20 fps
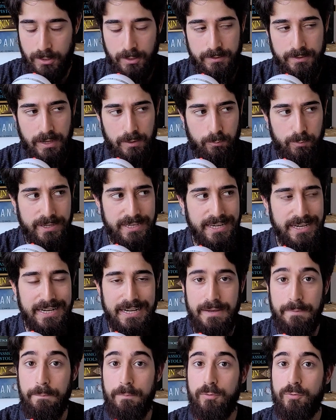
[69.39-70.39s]
then we can
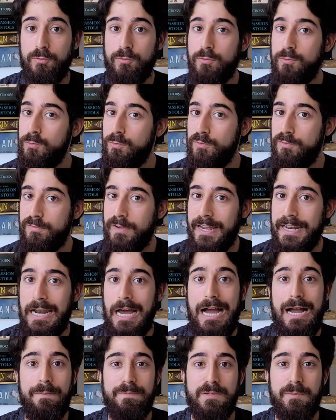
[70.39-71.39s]
improve and
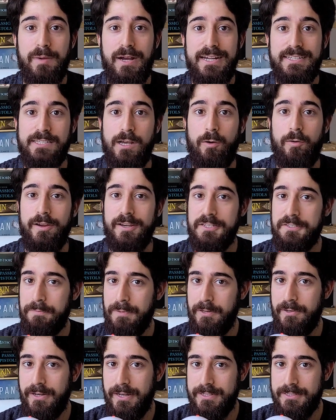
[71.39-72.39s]
optimize our
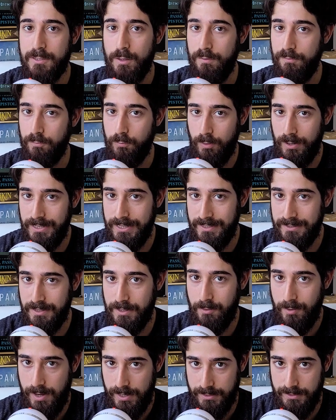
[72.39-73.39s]
experience of running the
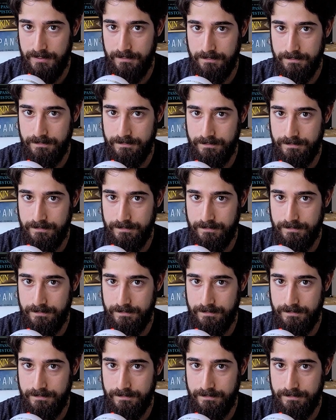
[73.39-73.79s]
Kraken.